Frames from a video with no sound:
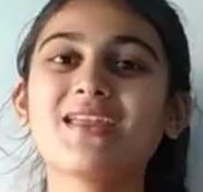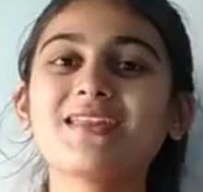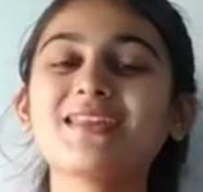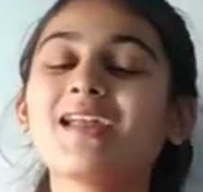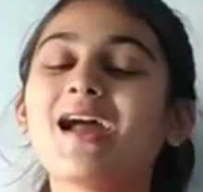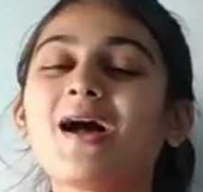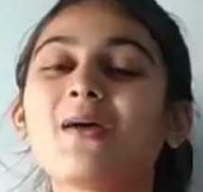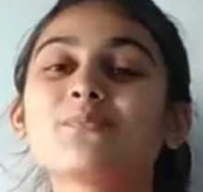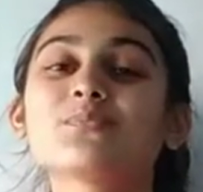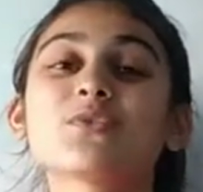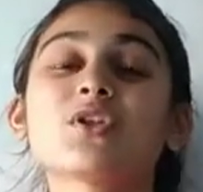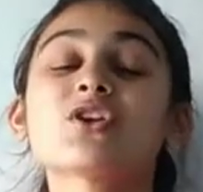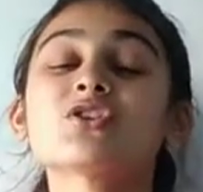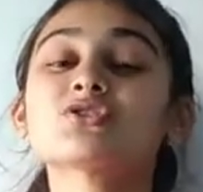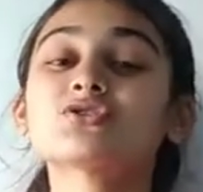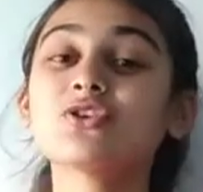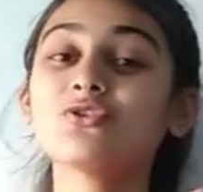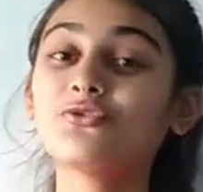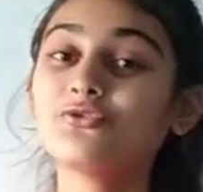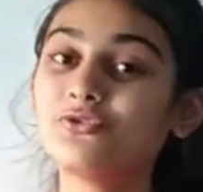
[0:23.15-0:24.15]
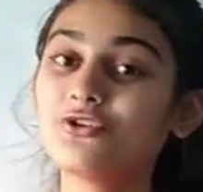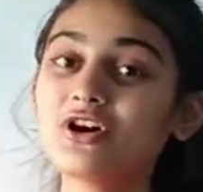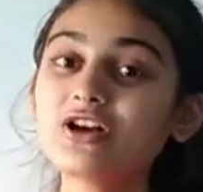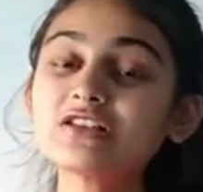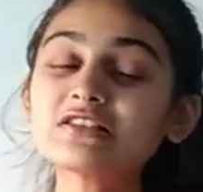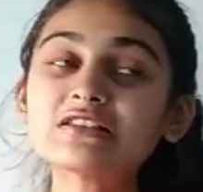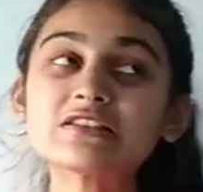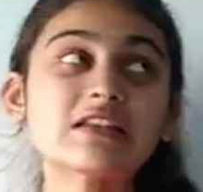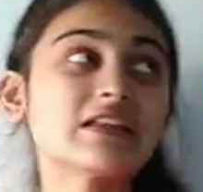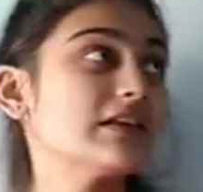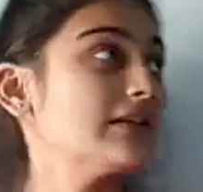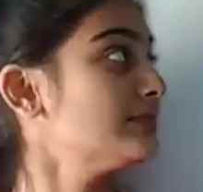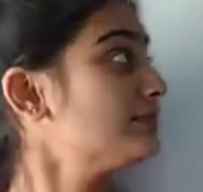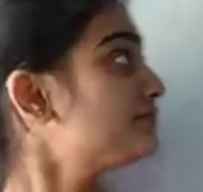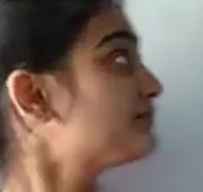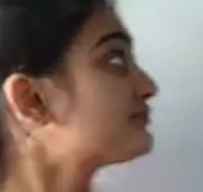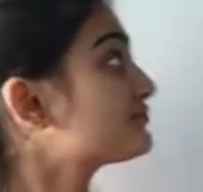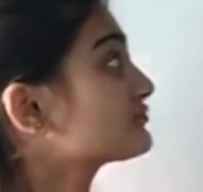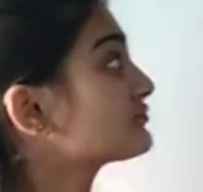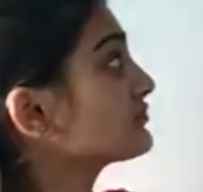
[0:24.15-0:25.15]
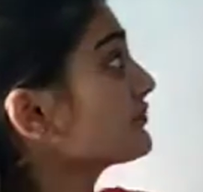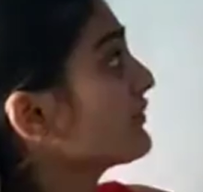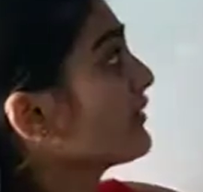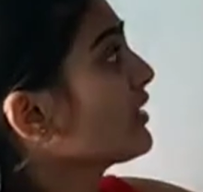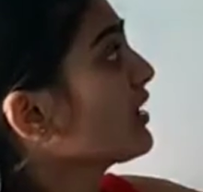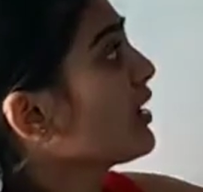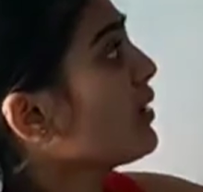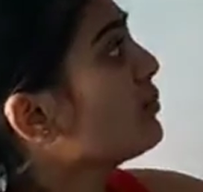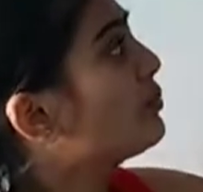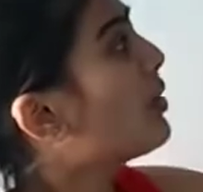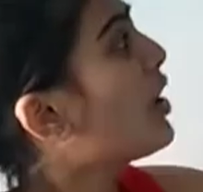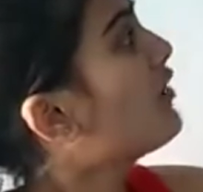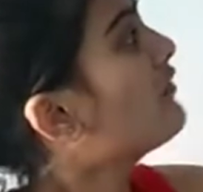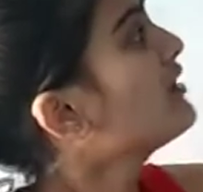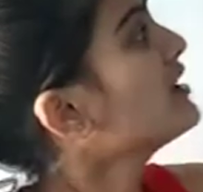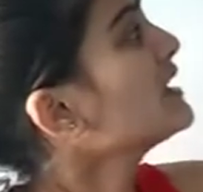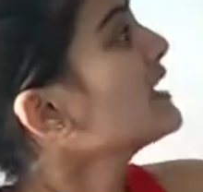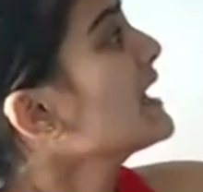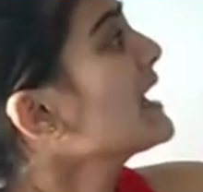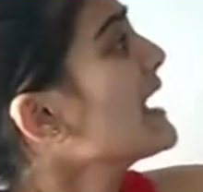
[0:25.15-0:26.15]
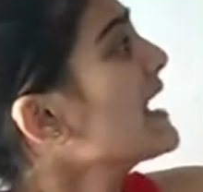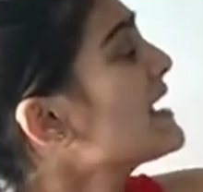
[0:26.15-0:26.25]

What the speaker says: Yeah. So, firstly, poverty